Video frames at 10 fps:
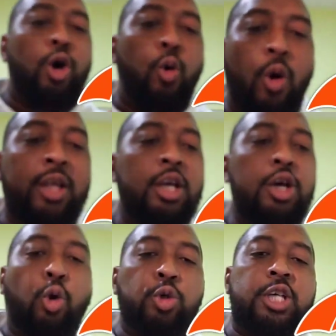going to hold it
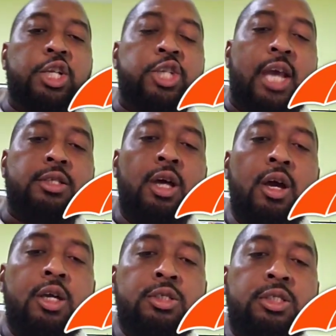close to your chest.
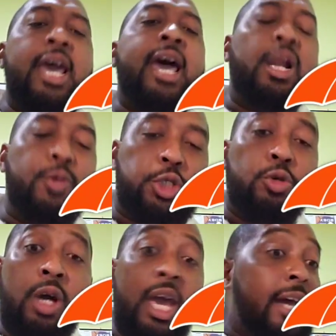To hell with
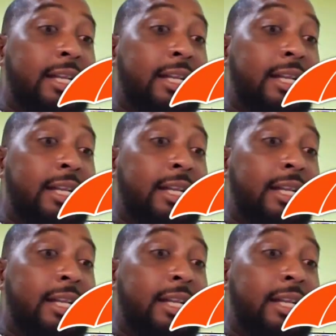you.